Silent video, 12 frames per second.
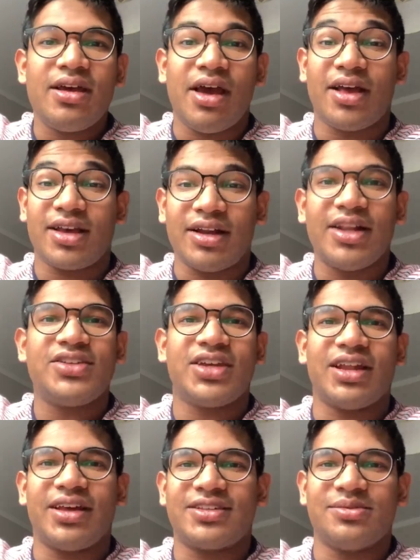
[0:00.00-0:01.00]
Unless you
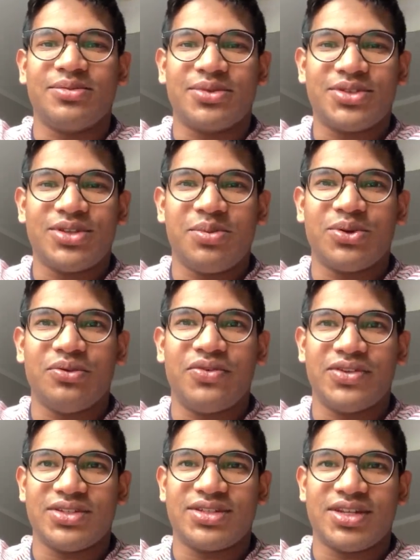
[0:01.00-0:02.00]
get like some super cool
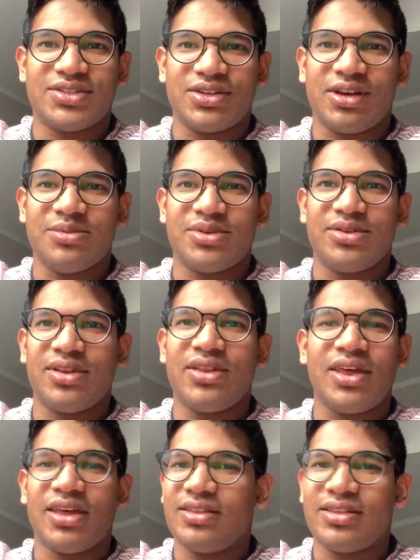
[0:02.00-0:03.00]
physicist who comes up and
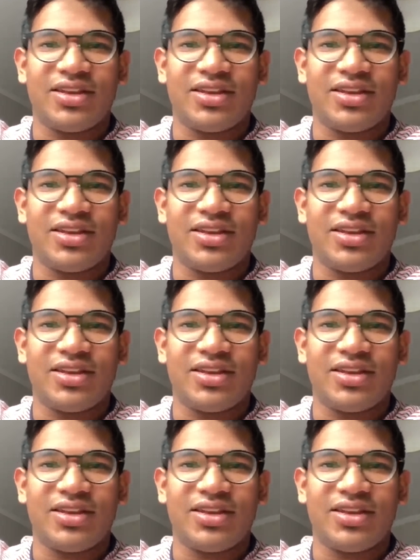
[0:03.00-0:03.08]
they